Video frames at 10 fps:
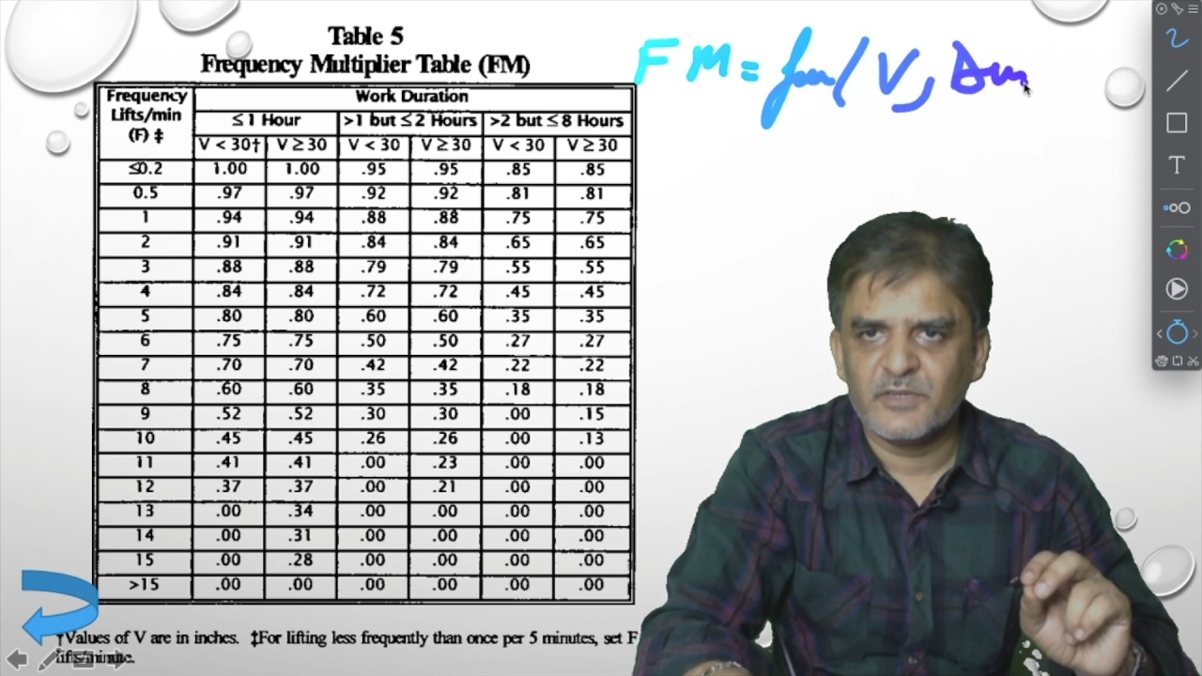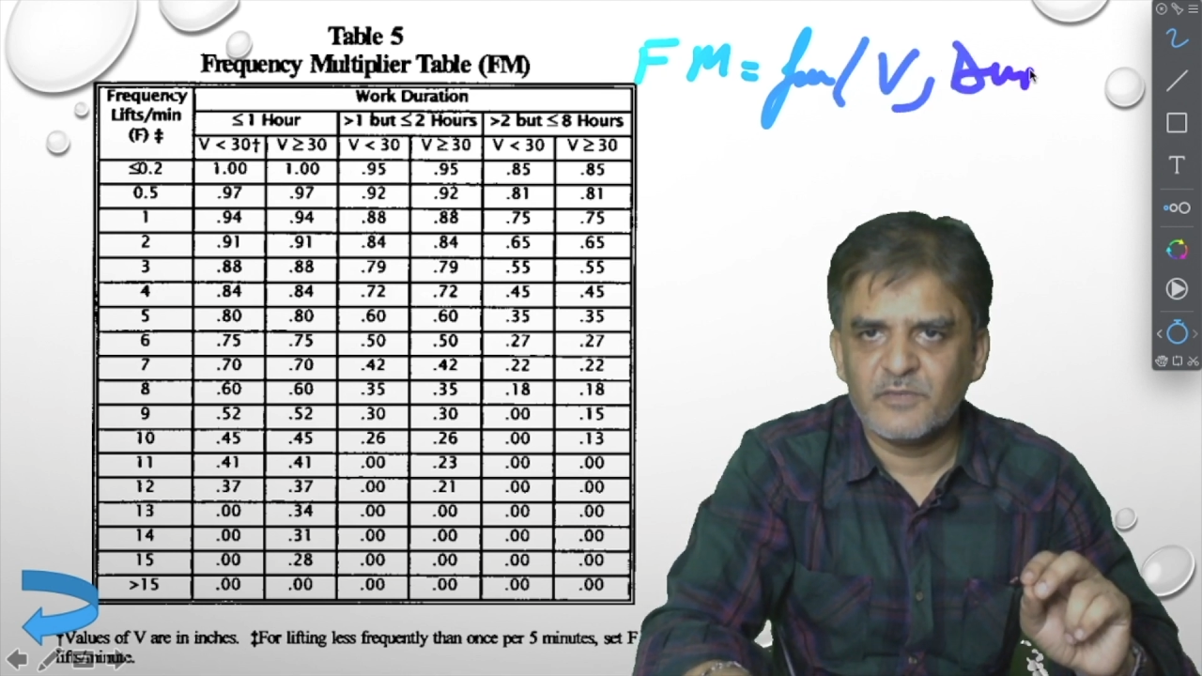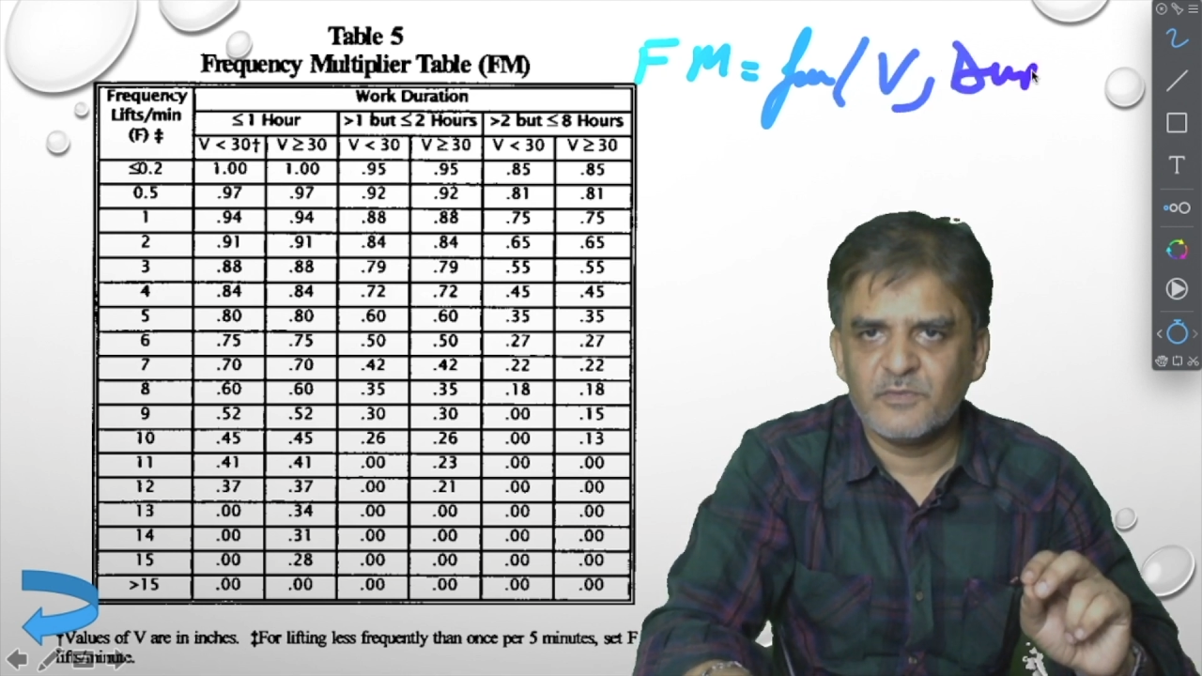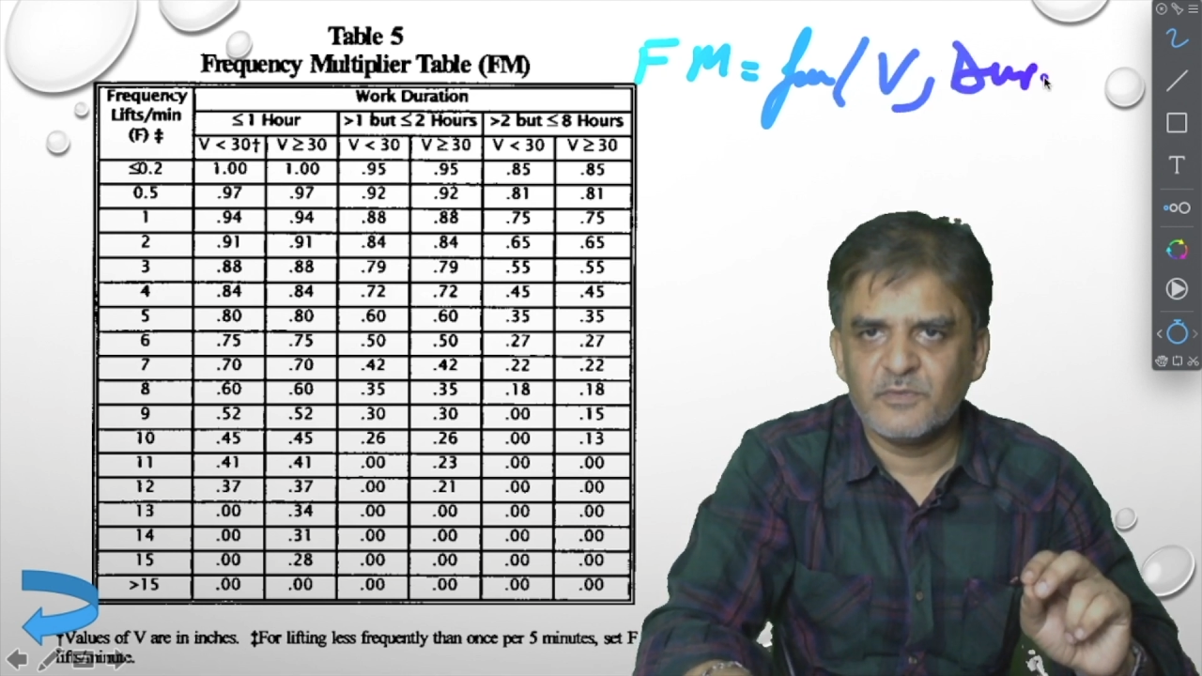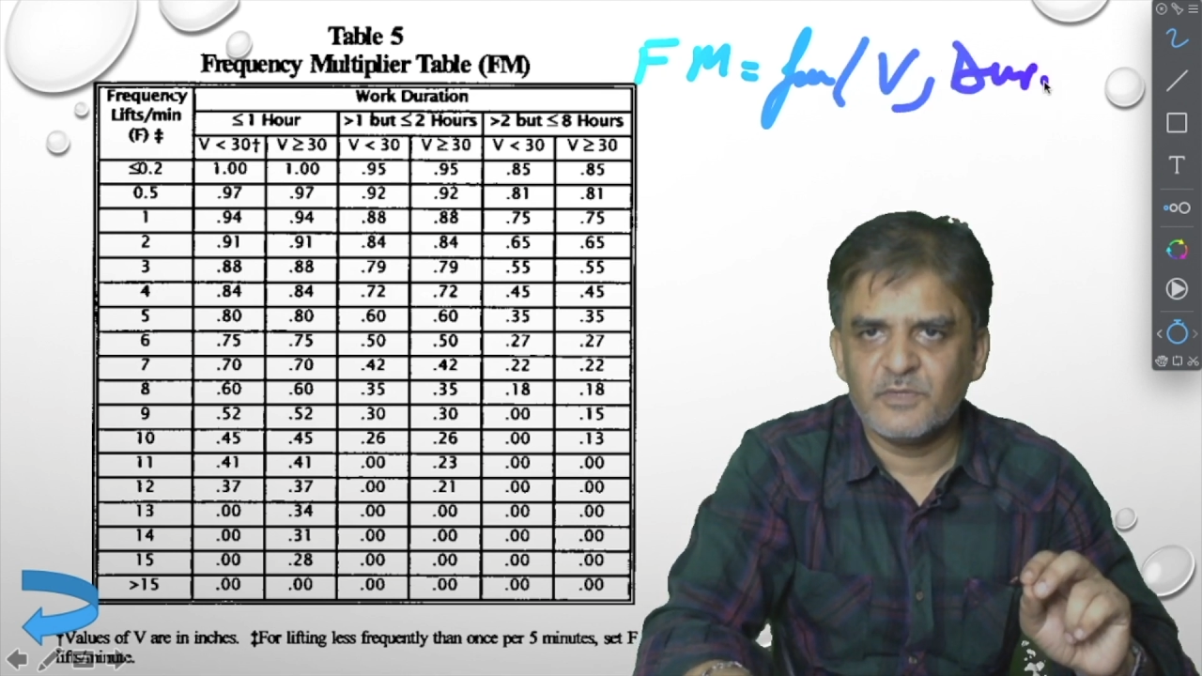of
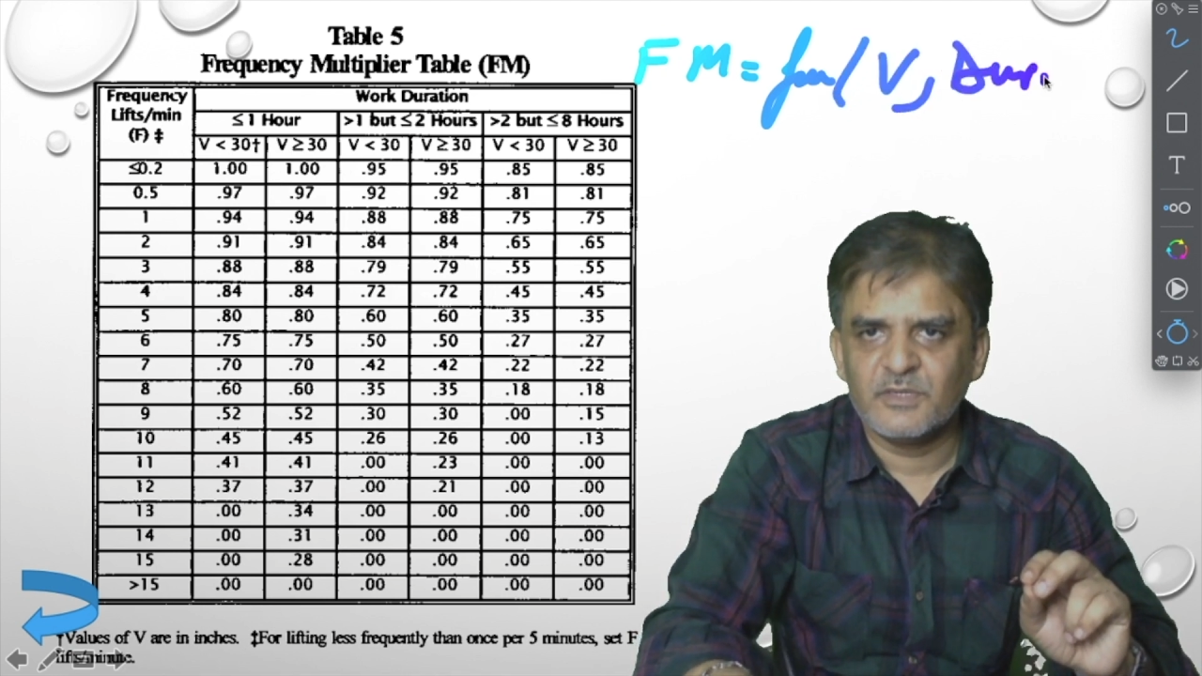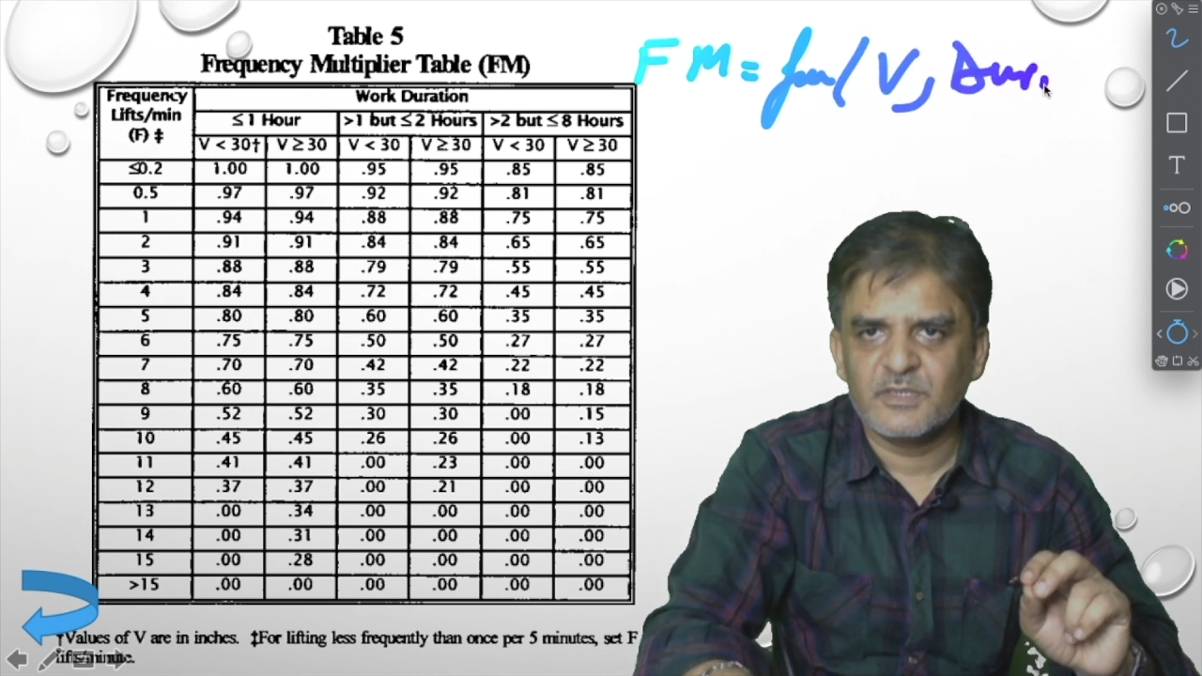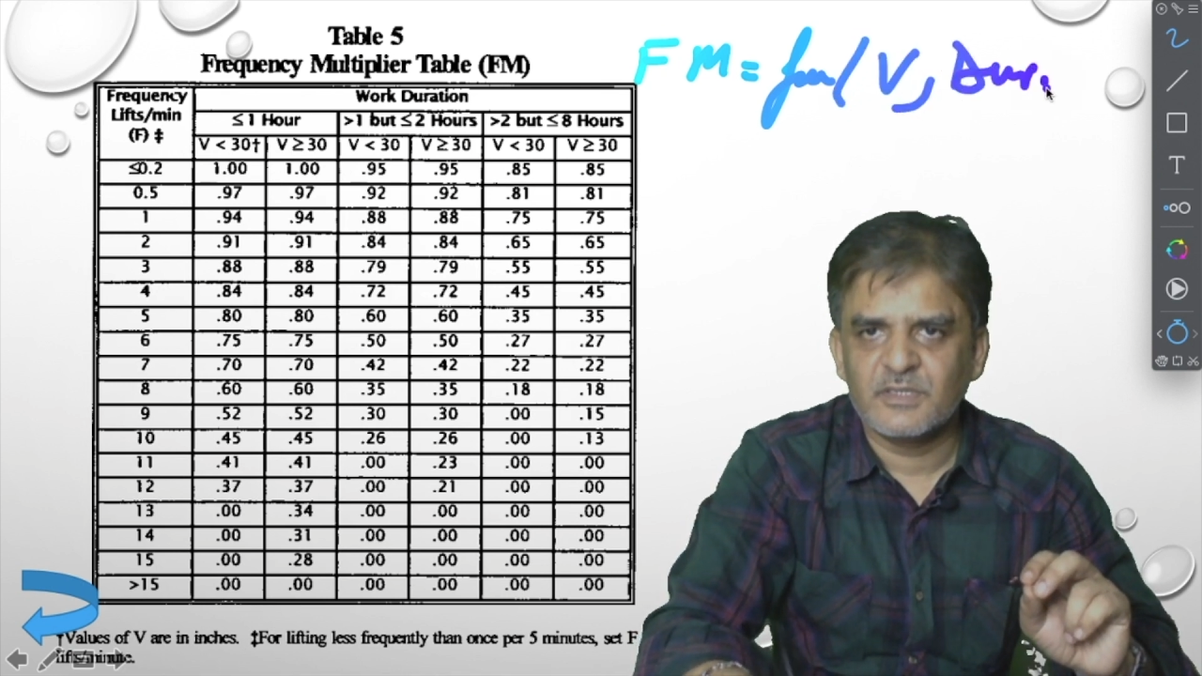work,